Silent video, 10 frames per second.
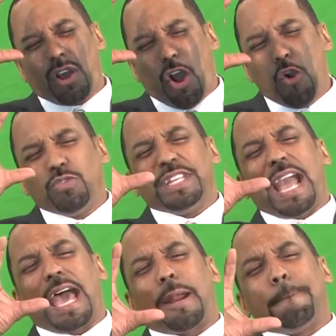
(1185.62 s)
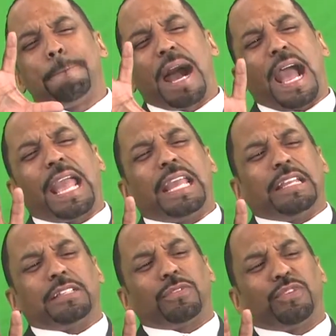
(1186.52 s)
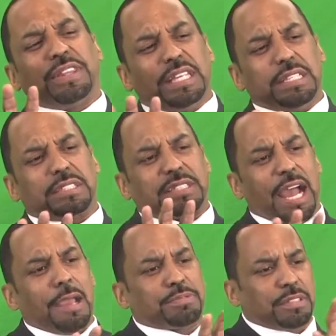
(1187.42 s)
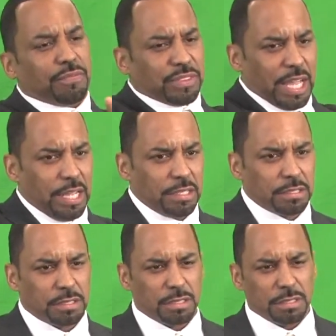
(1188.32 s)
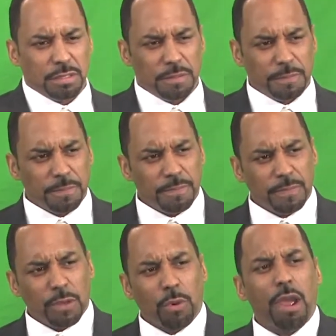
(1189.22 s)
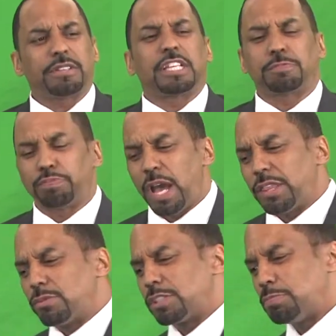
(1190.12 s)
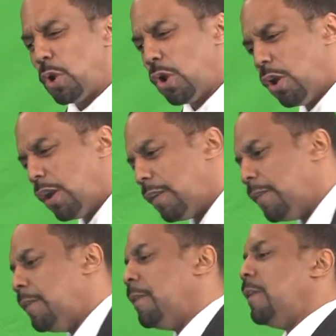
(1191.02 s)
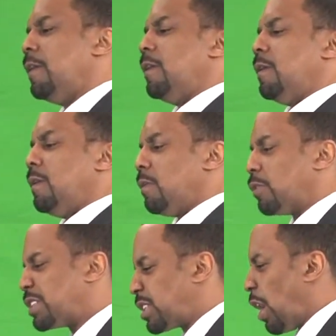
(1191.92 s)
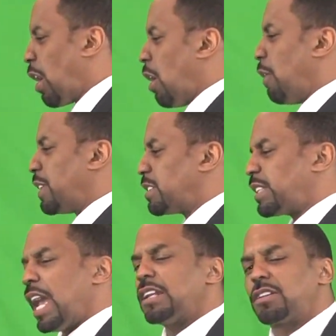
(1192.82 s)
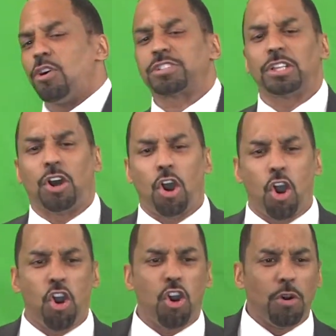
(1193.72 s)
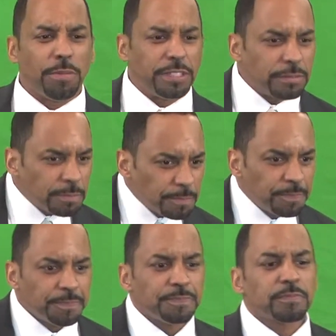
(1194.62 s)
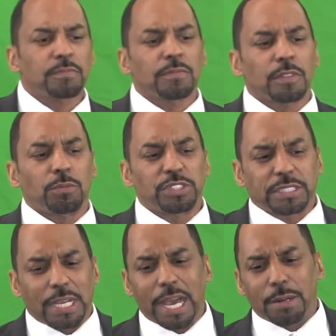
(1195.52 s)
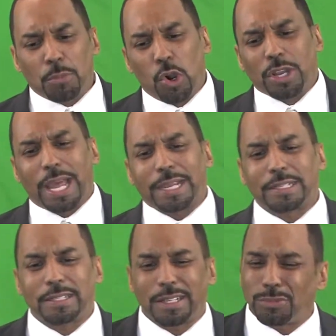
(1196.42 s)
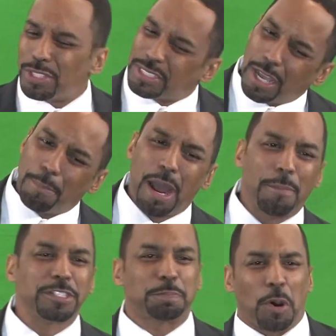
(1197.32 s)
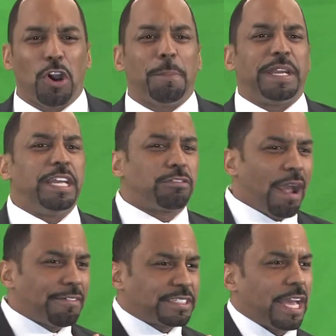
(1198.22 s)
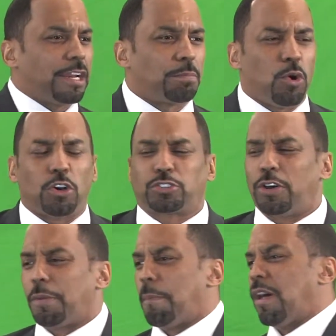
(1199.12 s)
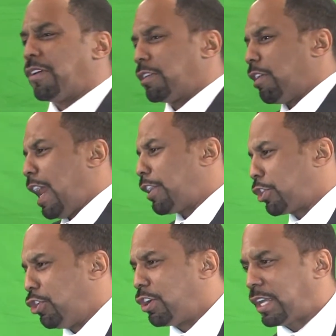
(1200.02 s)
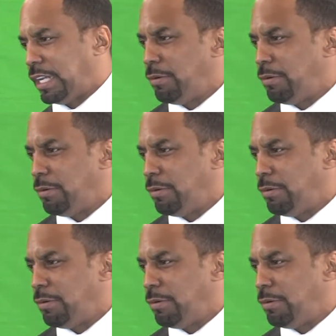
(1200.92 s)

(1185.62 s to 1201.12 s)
only had a mind for these types of things. Whereas his brother was more reserved and stayed closer to home and was kind of more like a, I don't want to say a mama's boy, but he gravitated more toward the mother. He learned how to cook and